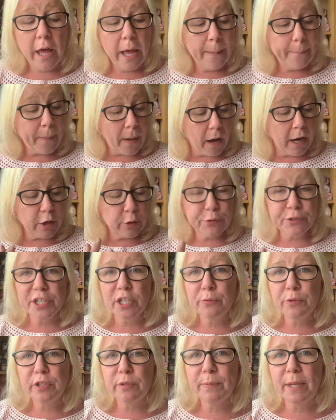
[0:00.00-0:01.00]
but I also
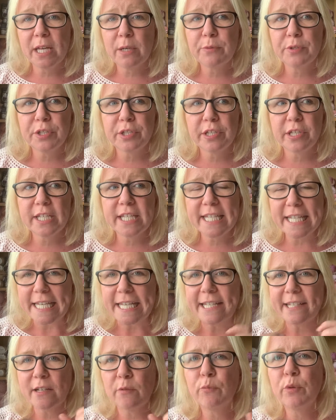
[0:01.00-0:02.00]
want to be able to see
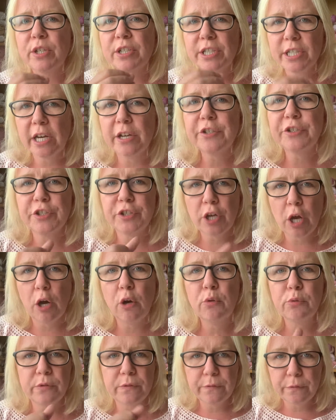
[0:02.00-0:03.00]
someone touch and
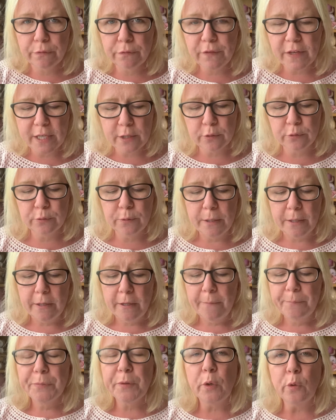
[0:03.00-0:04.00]
hold and feel
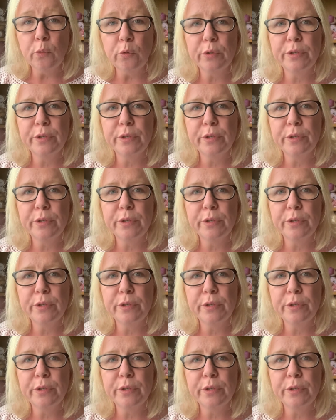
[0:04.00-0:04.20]
all